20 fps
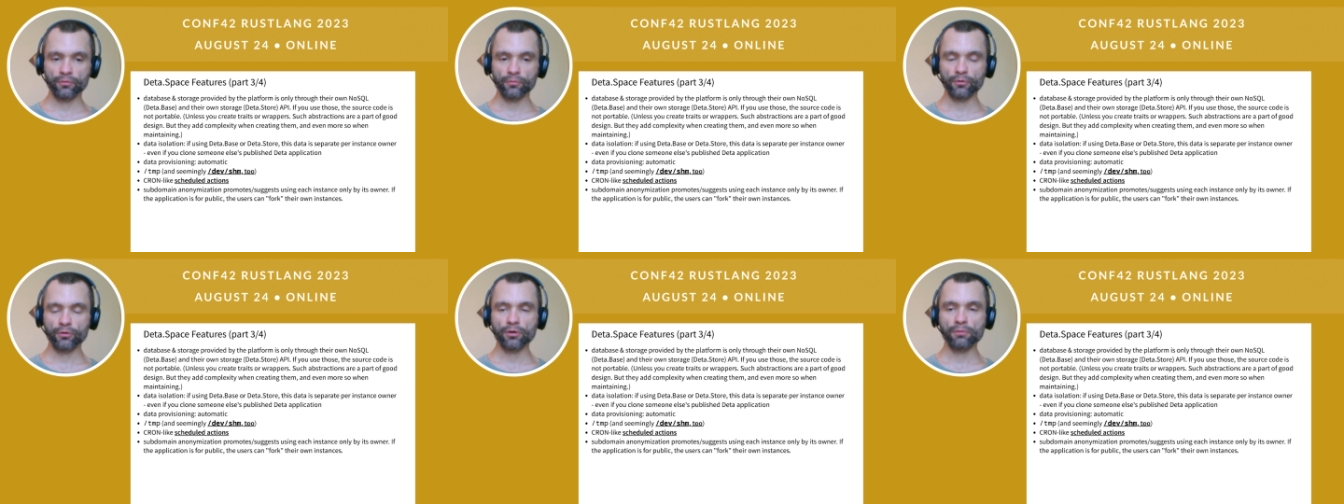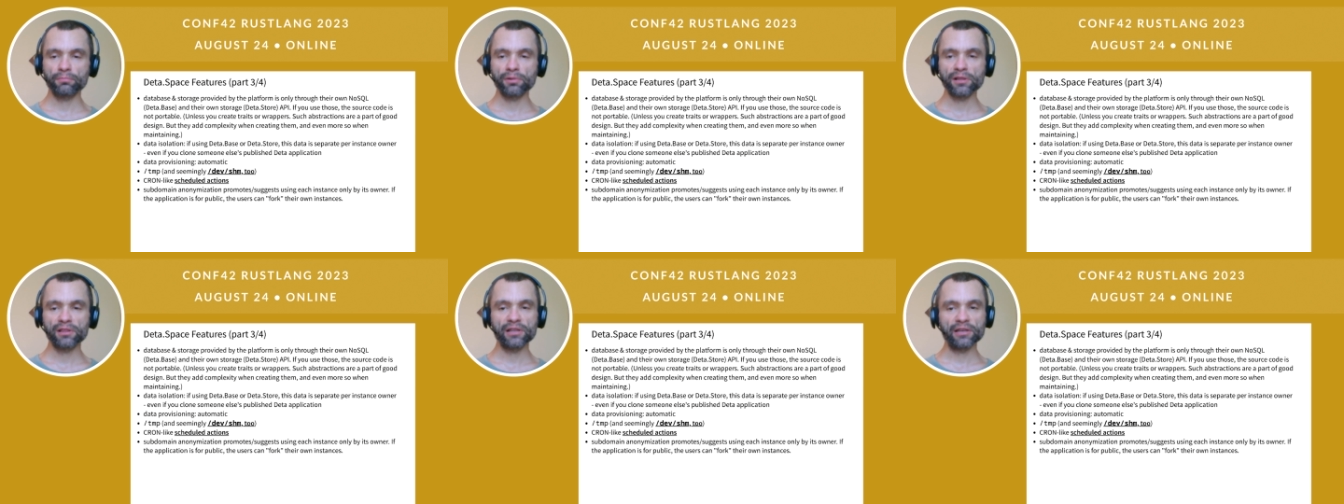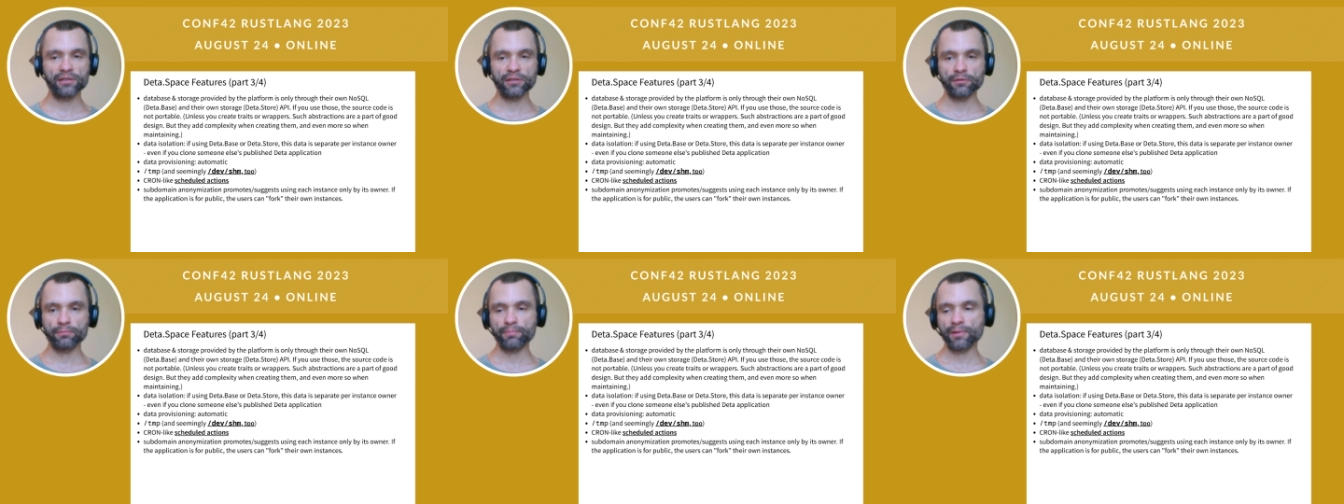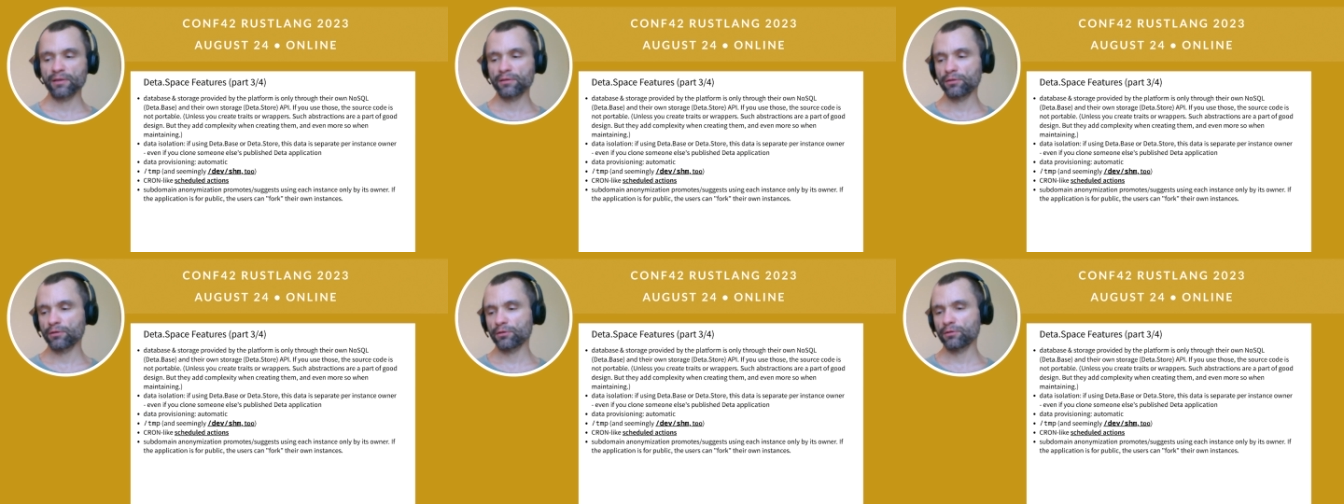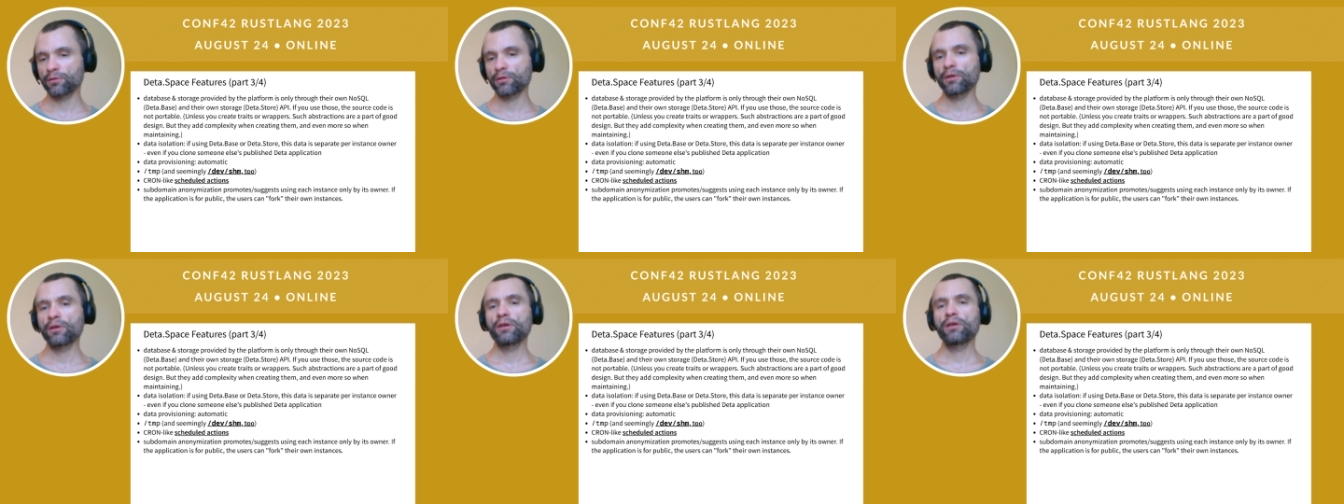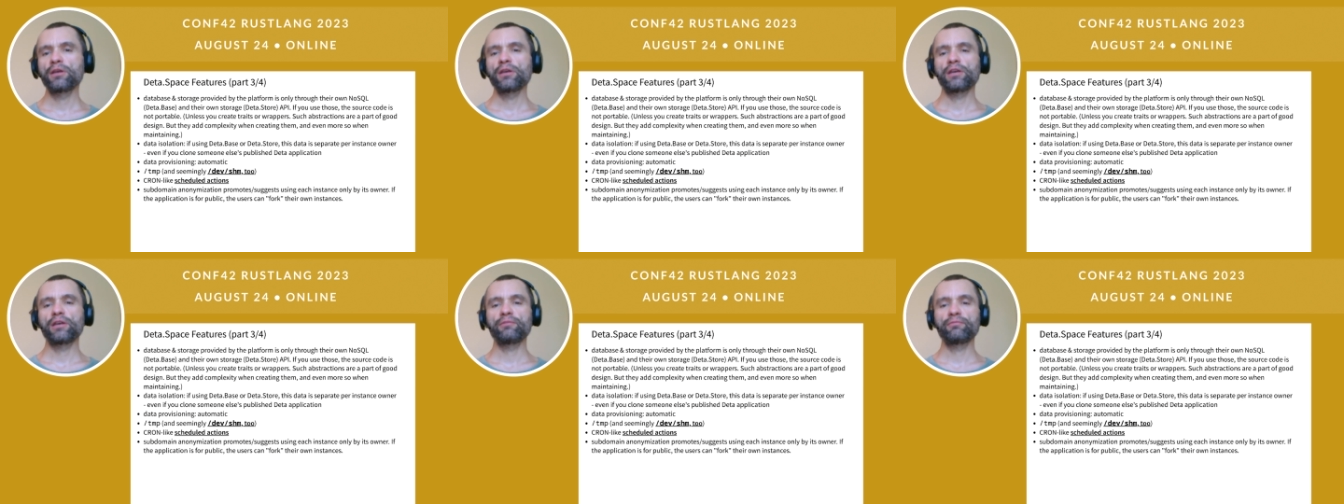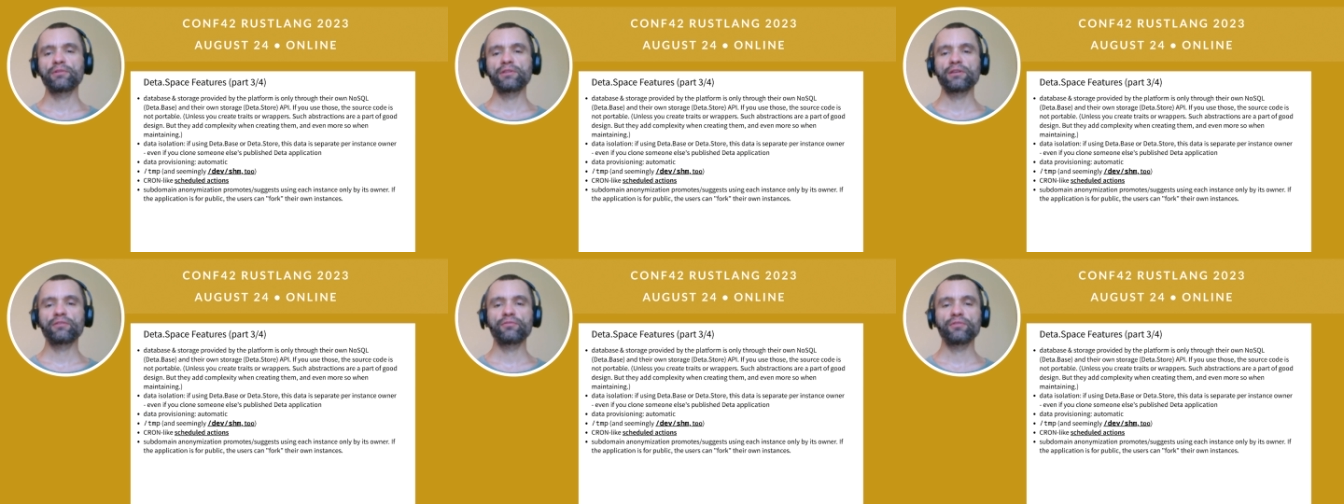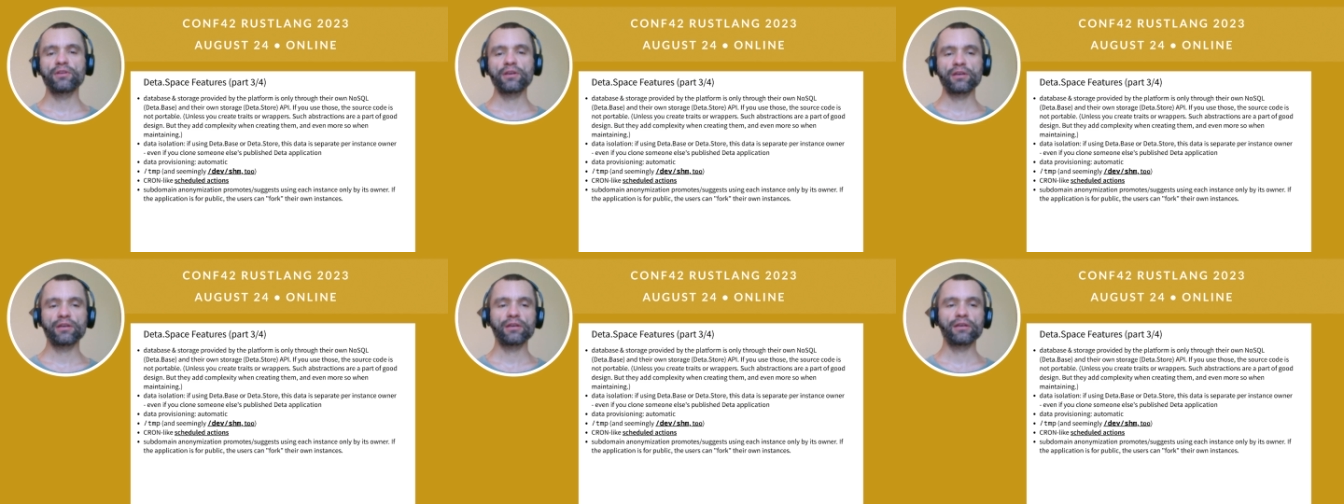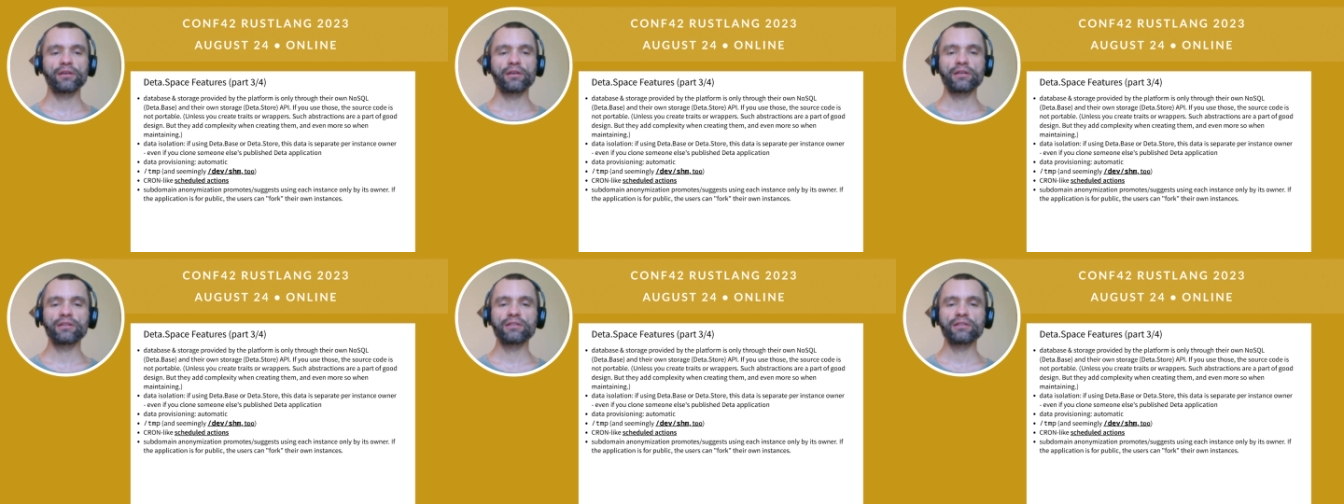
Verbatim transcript: completely independent, even if the,